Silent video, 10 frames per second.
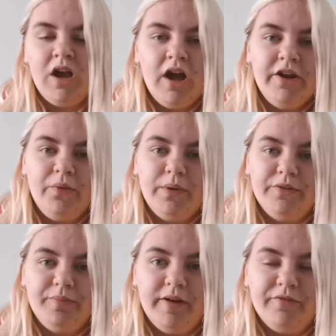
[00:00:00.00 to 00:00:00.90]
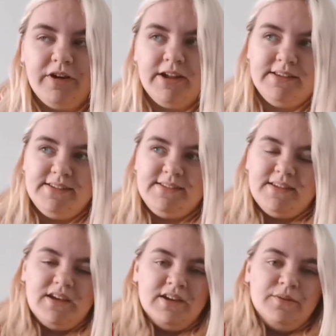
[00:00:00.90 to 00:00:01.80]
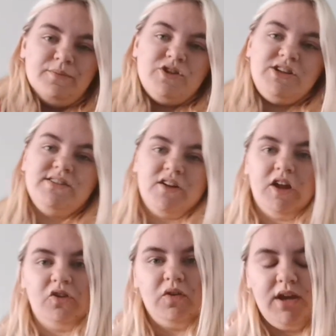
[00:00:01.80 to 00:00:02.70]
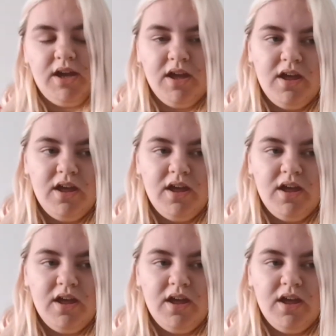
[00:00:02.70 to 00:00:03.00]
I know one of my friends, she started doing